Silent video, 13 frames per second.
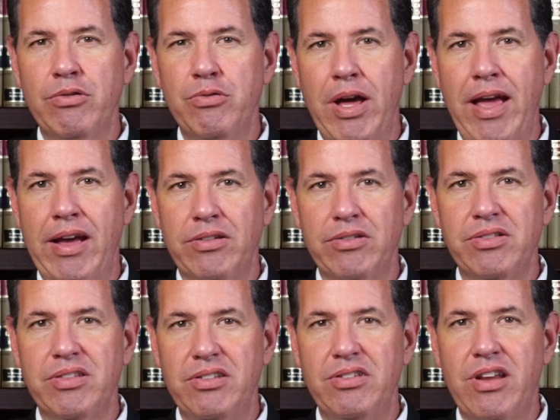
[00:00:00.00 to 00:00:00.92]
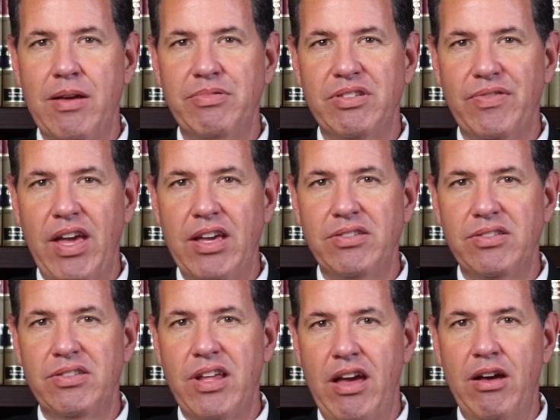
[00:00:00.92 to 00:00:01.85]
who handles these types of
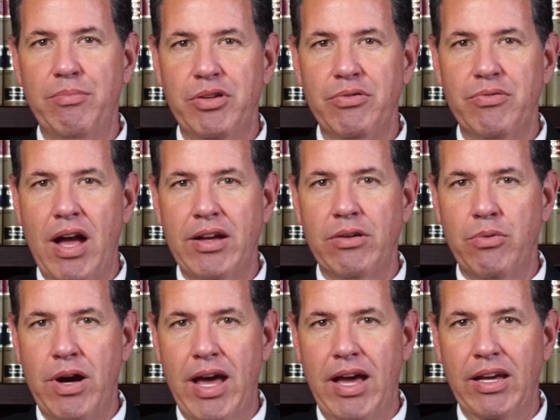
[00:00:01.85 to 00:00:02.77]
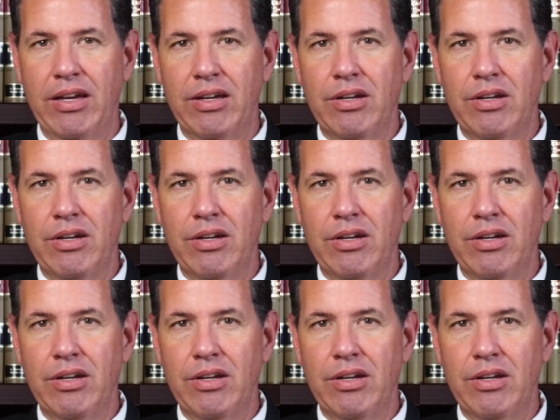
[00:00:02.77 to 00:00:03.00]
cases to help you right away.